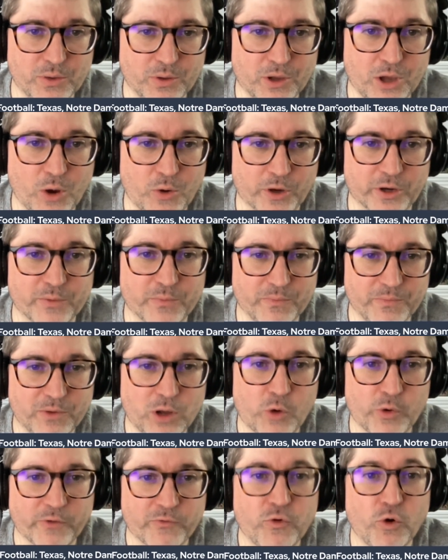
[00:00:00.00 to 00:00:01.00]
going
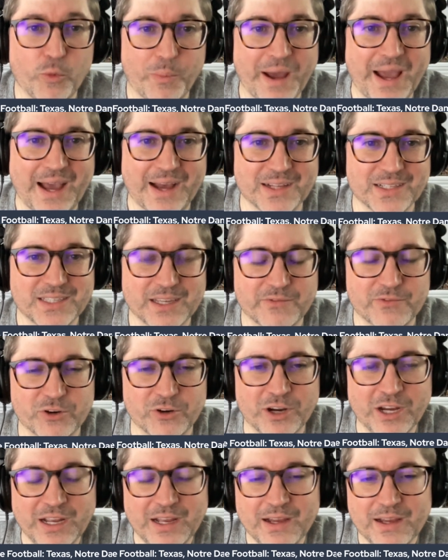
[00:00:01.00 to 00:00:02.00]
full pads
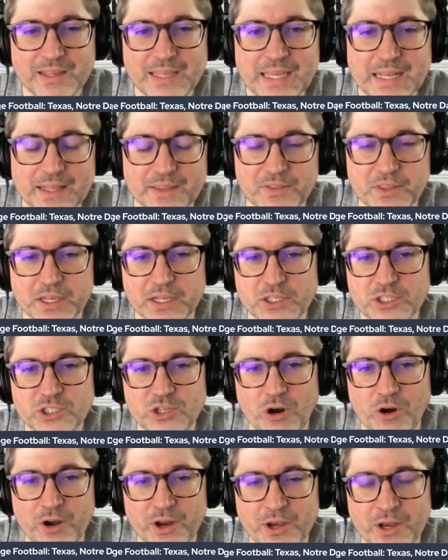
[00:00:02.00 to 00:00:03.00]
after getting things
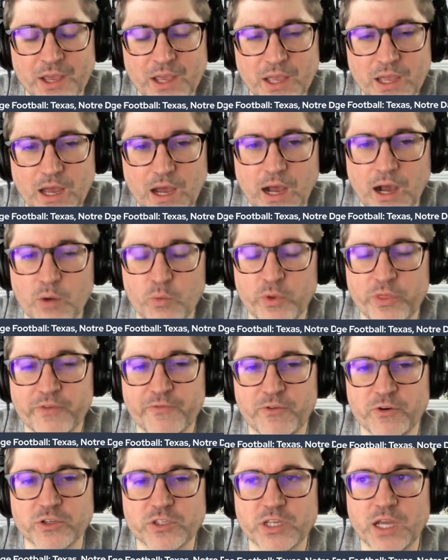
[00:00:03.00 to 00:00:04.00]
started with the
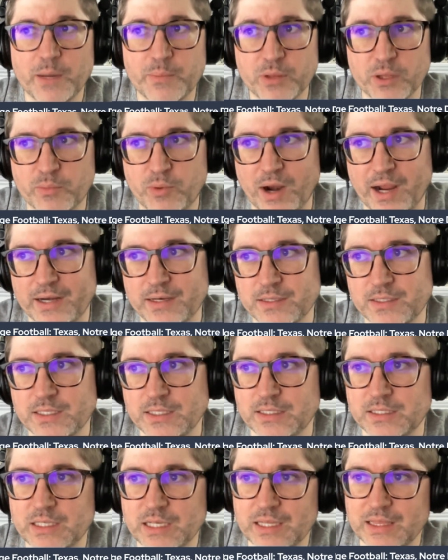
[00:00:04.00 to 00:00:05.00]
first couple of
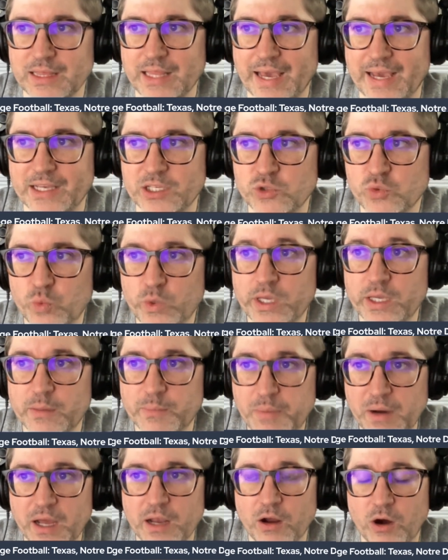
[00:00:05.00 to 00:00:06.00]
practices last week.
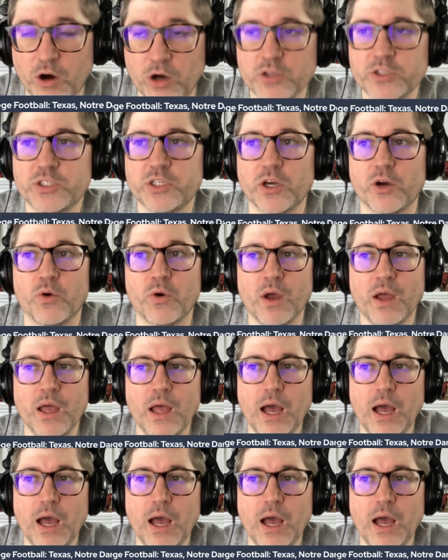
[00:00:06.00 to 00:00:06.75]
But also,